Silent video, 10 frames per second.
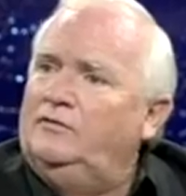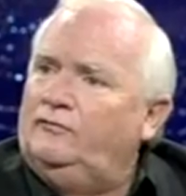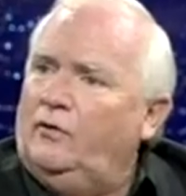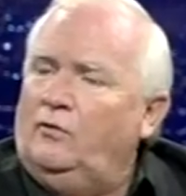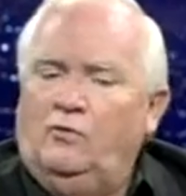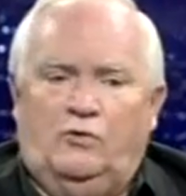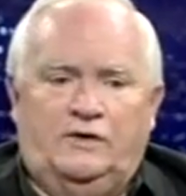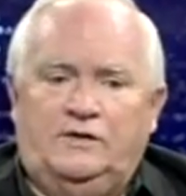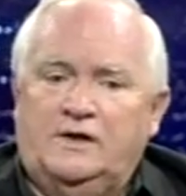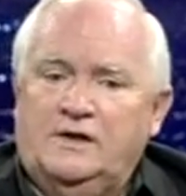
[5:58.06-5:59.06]
on the floor,
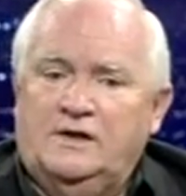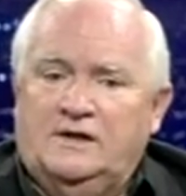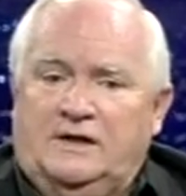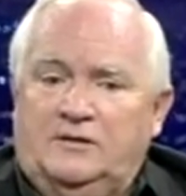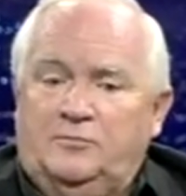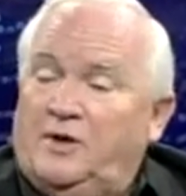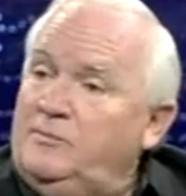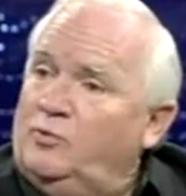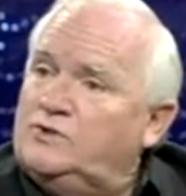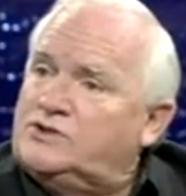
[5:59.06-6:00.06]
and
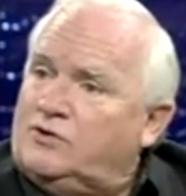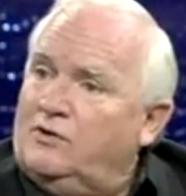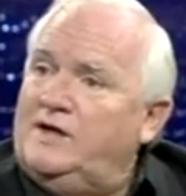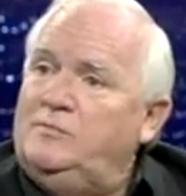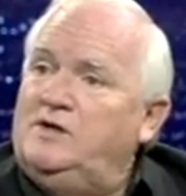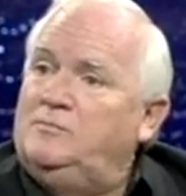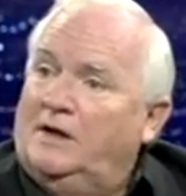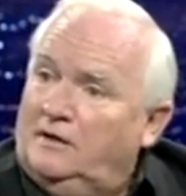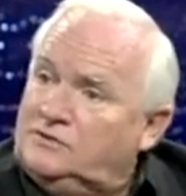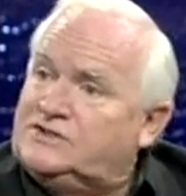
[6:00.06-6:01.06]
people were screaming. My
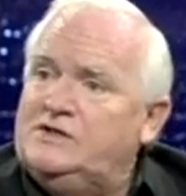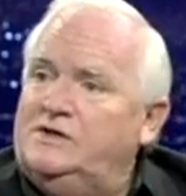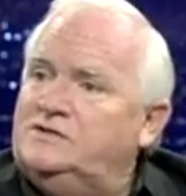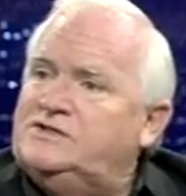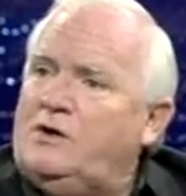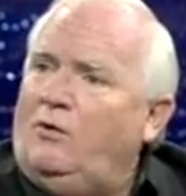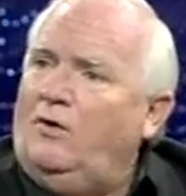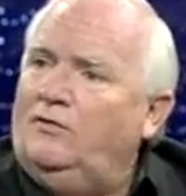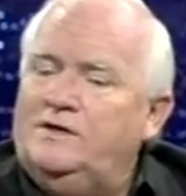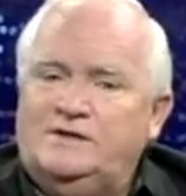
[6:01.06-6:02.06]
little son saw
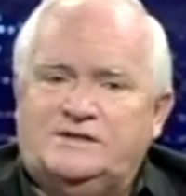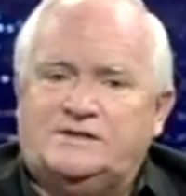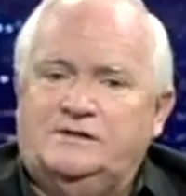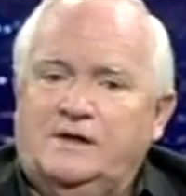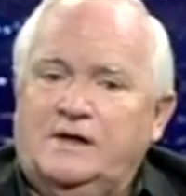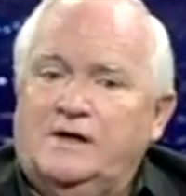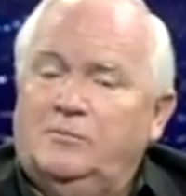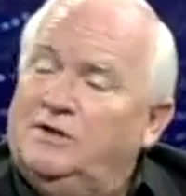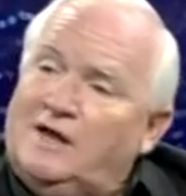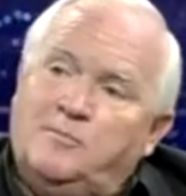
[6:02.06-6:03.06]
all this,
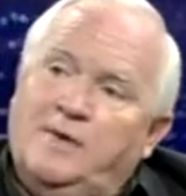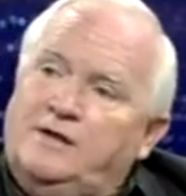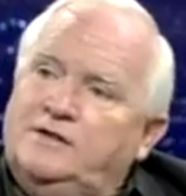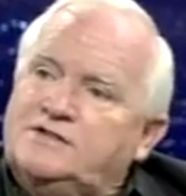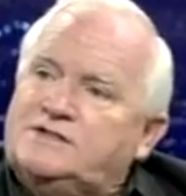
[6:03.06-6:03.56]
but that man didn't